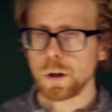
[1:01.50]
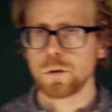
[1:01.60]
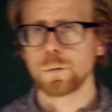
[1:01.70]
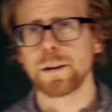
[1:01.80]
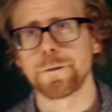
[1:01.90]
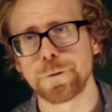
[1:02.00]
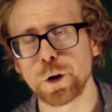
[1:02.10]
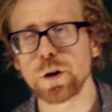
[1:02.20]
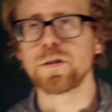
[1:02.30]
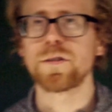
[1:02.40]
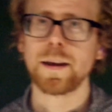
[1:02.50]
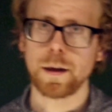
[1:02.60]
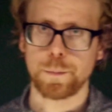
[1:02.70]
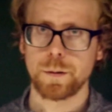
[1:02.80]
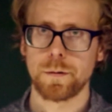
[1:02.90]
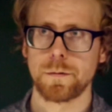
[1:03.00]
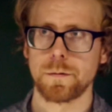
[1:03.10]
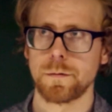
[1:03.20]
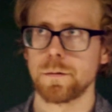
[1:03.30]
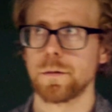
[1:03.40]
So my first tip
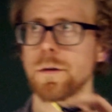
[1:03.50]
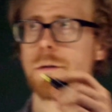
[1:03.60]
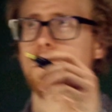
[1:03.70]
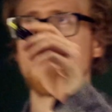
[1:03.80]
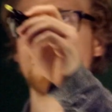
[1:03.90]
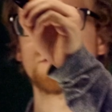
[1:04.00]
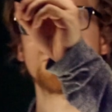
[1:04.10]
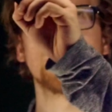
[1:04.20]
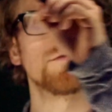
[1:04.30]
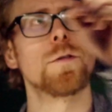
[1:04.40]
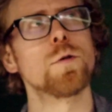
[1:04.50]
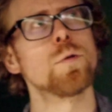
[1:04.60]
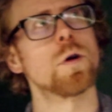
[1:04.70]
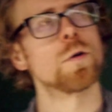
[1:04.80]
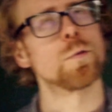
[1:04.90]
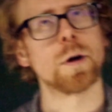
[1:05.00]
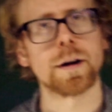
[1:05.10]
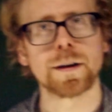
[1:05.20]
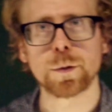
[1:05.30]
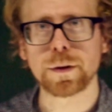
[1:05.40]
for you, if you are
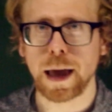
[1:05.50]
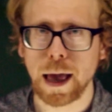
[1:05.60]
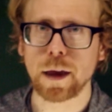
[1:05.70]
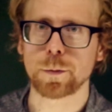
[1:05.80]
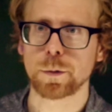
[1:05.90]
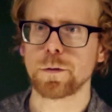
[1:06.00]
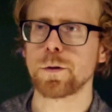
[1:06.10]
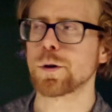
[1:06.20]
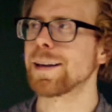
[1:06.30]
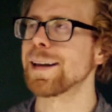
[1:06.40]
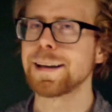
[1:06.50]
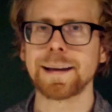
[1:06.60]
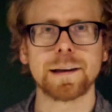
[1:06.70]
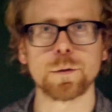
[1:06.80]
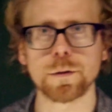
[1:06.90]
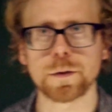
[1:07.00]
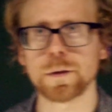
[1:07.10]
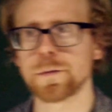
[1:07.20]
running with asthma, if you're getting into it for the